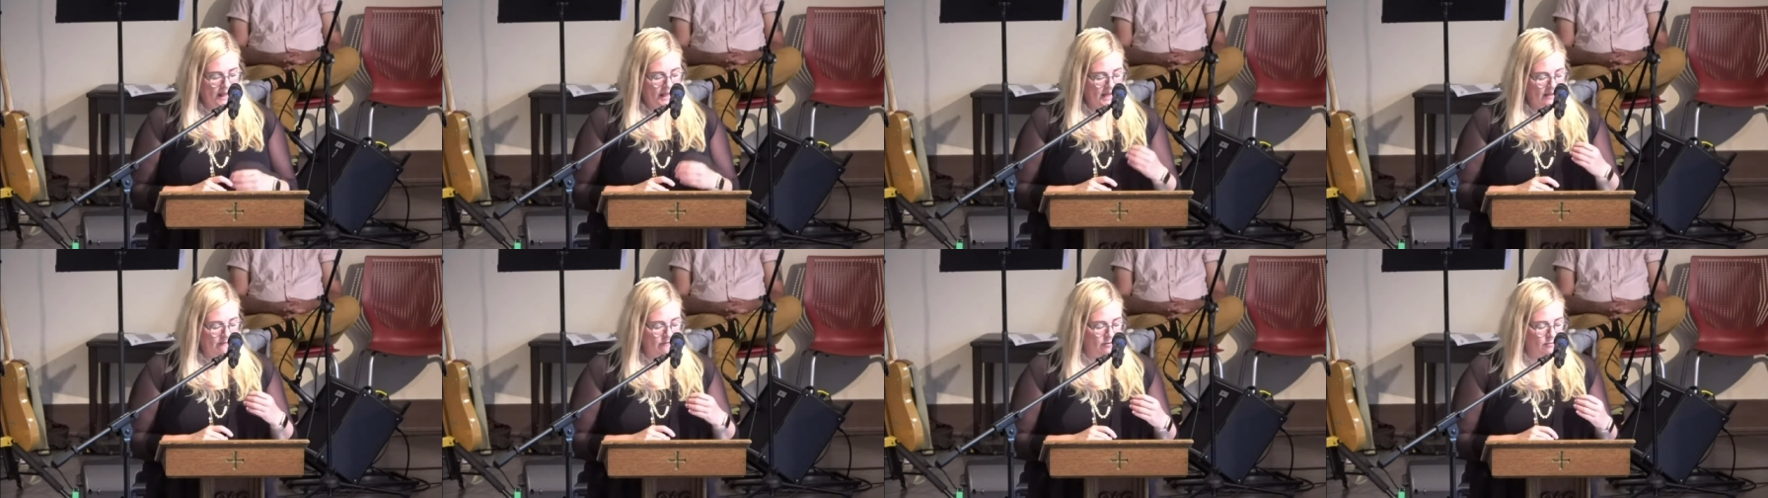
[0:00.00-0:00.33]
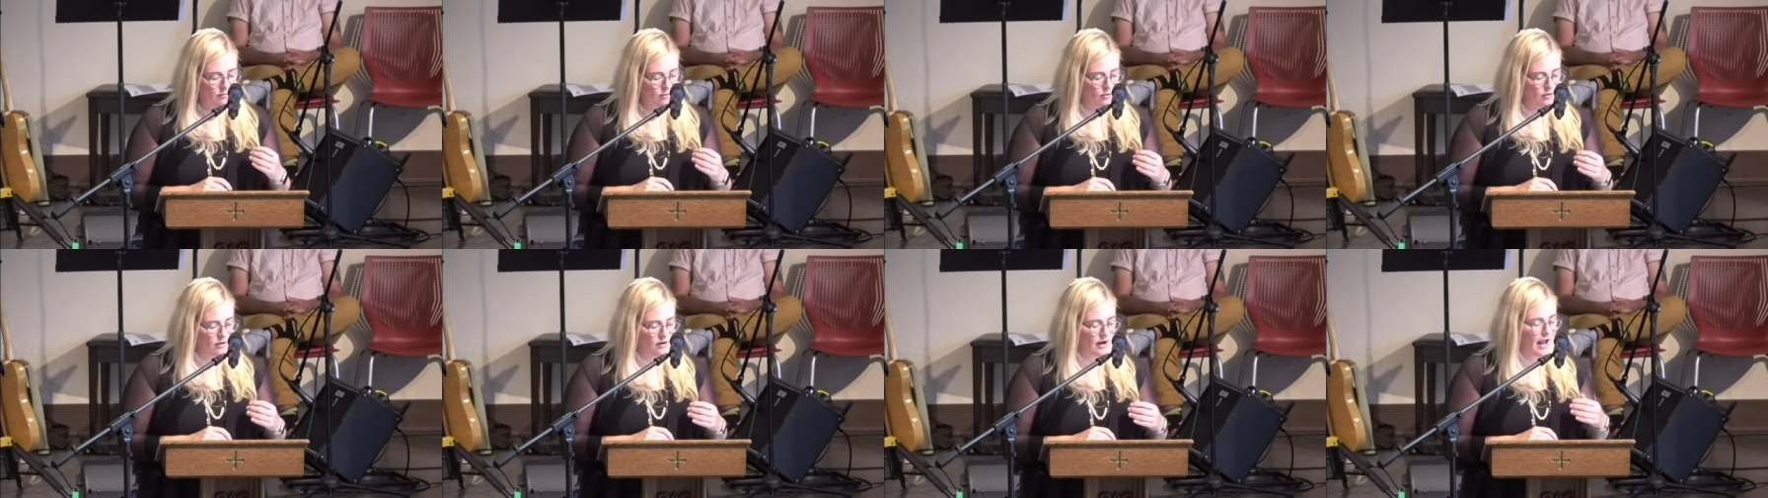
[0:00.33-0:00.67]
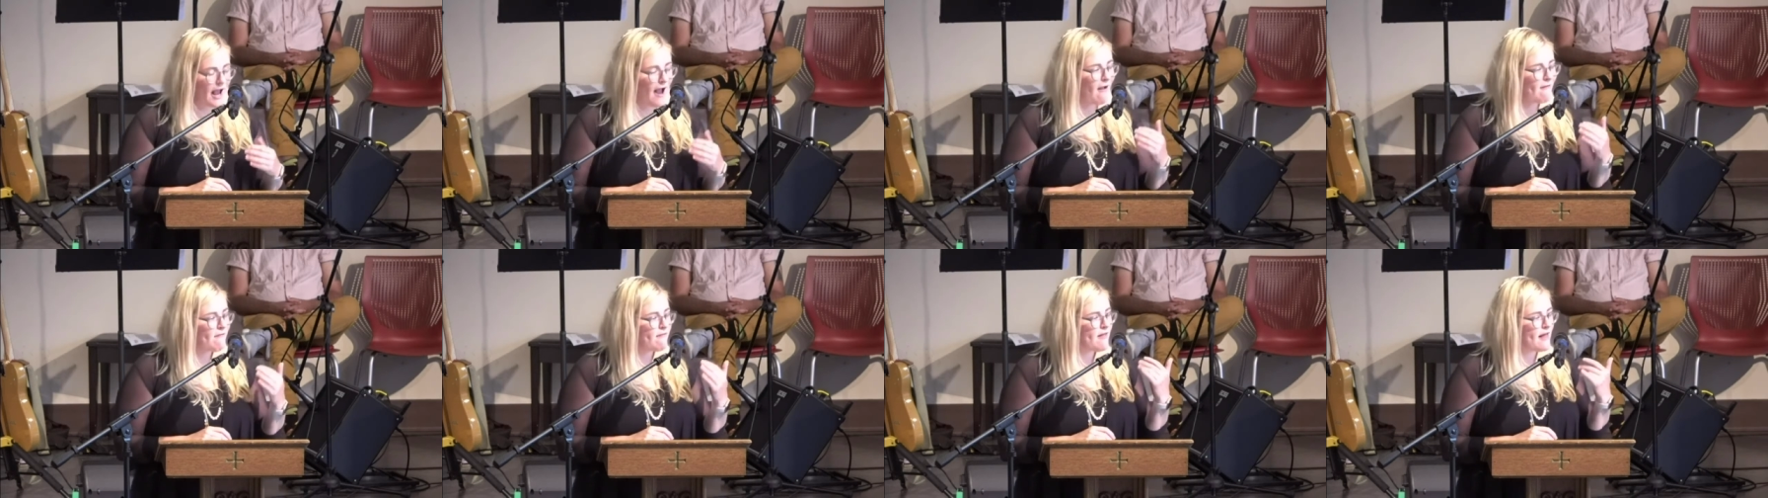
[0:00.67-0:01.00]
And even more,
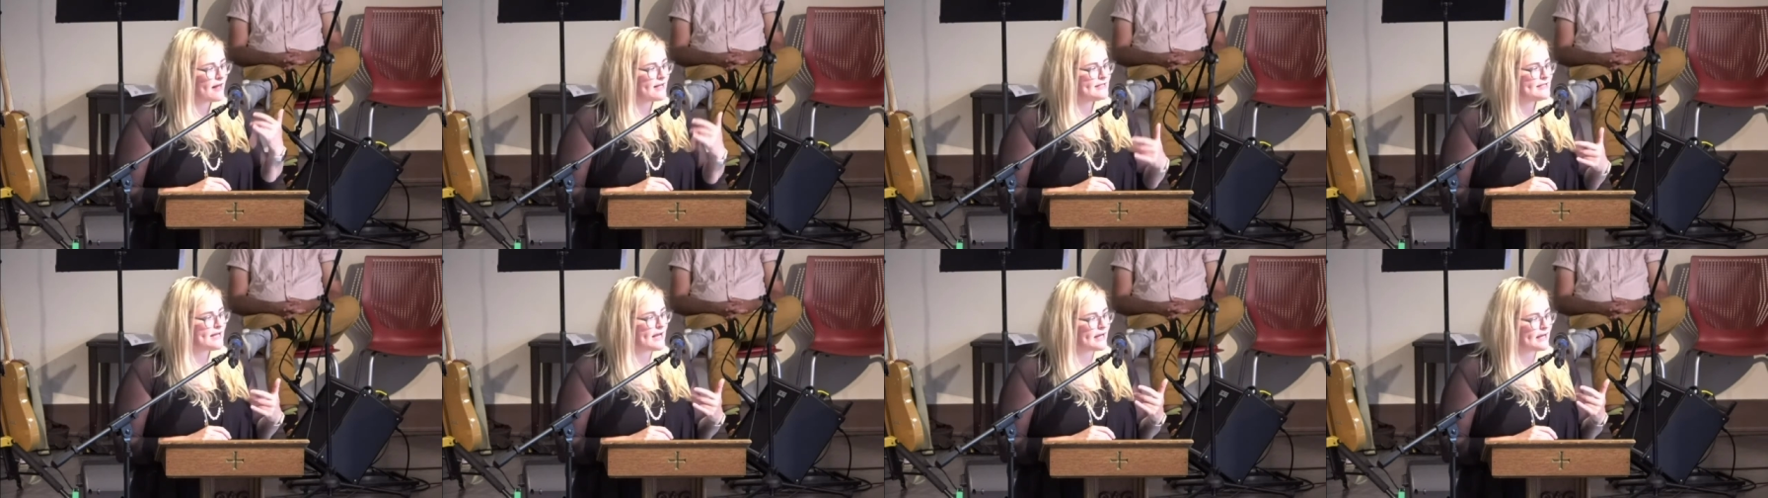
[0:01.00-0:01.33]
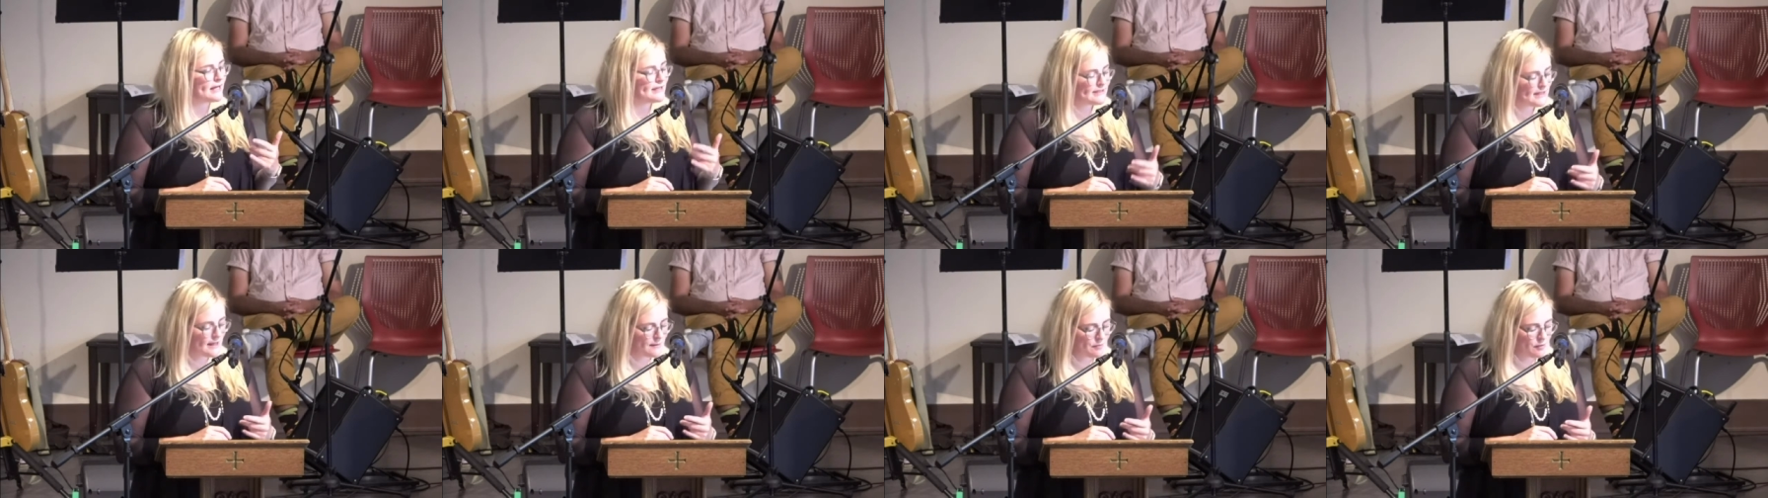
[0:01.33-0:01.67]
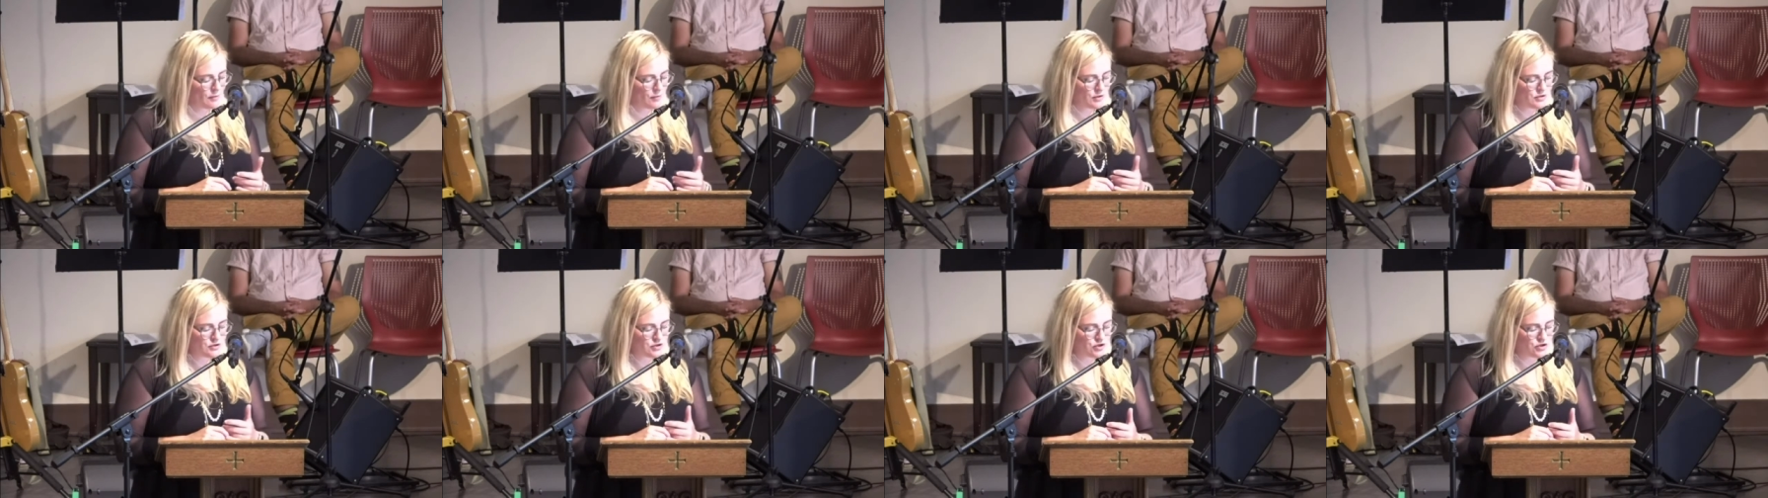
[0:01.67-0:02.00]
after that second
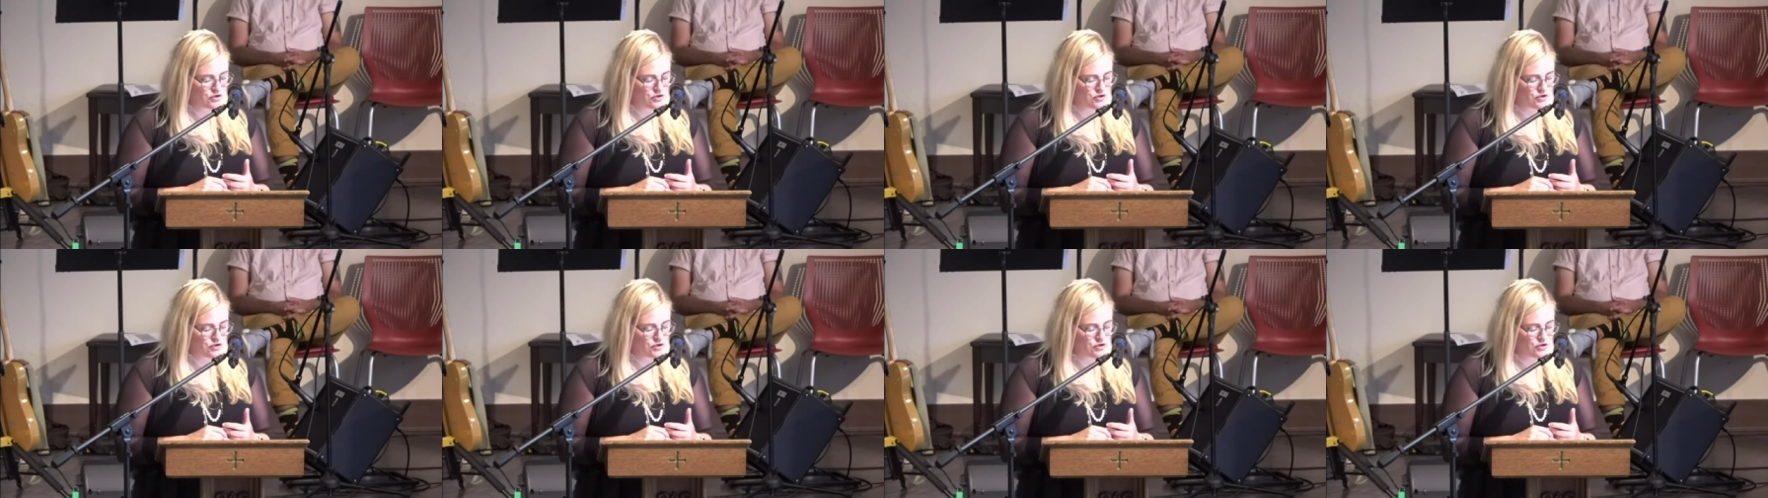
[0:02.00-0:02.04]
temple was